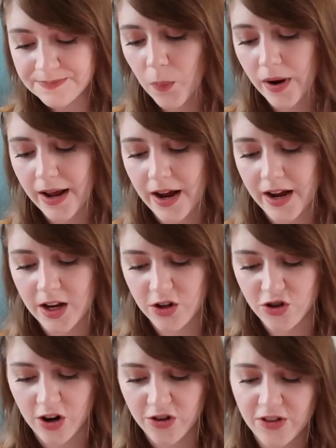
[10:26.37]
When I
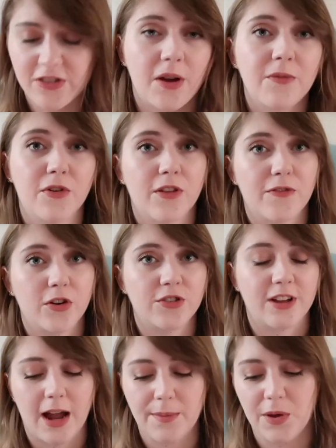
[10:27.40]
charged this up for the first
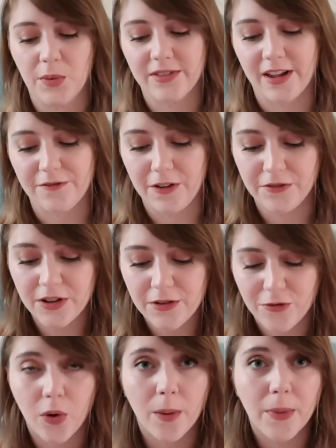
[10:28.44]
time, it was at
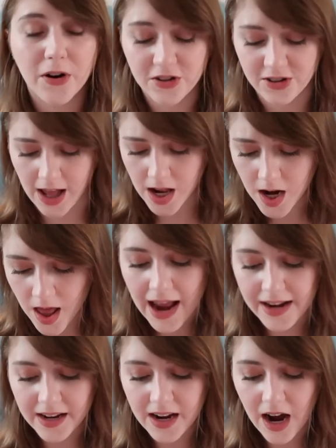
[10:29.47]
54%,
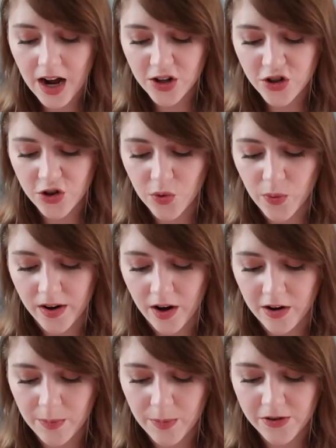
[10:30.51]
and it got to
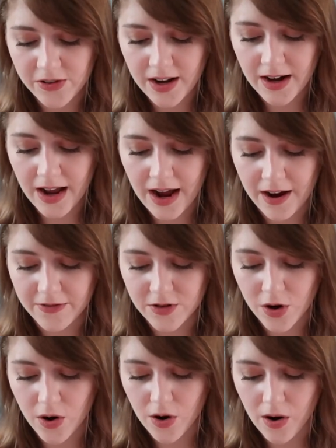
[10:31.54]
100%
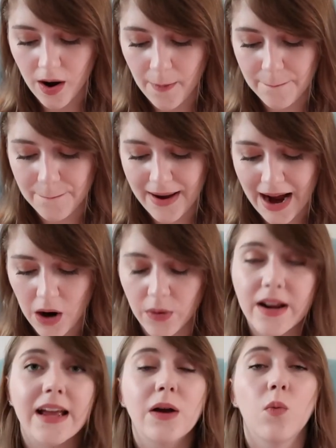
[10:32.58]
after about
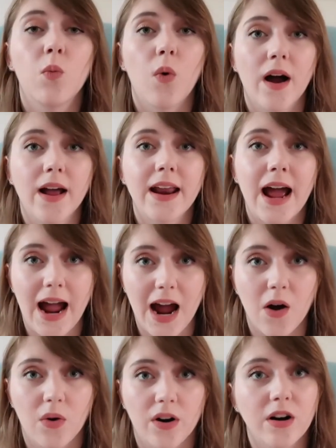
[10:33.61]
1
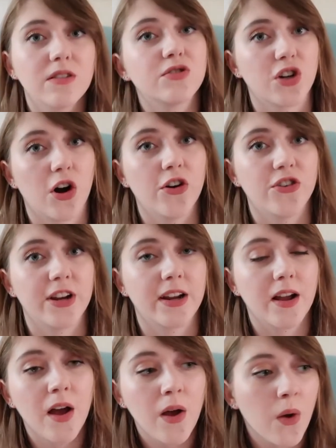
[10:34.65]
hour of
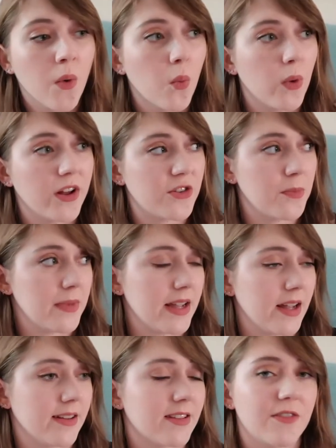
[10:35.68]
charging, which
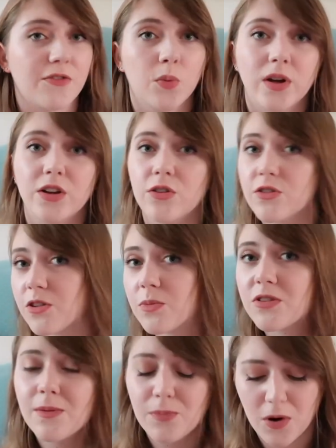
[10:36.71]
means if we do some
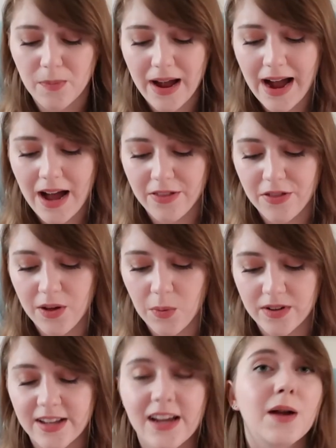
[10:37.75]
simple math, it
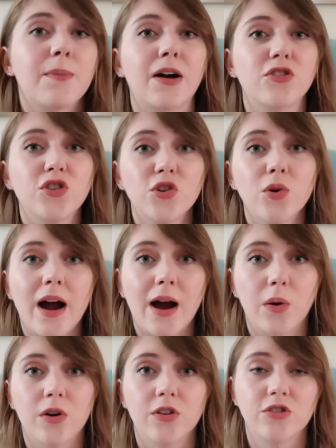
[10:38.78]
would take about 2
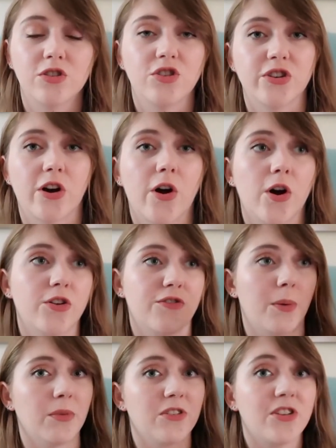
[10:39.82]
hours to charge
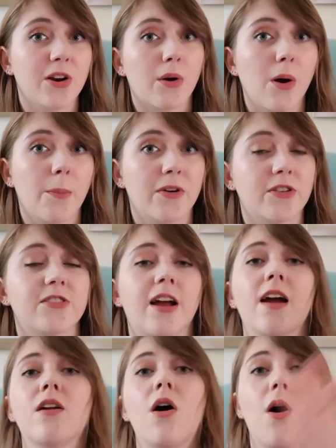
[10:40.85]
from
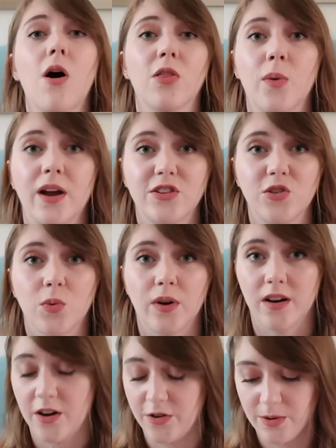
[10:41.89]
0% all the way to
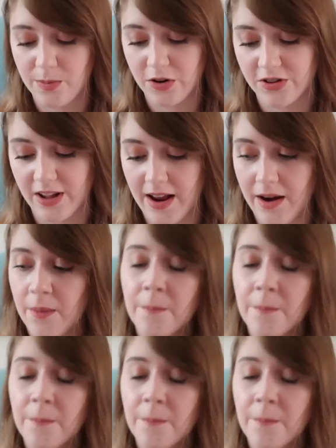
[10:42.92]
100%.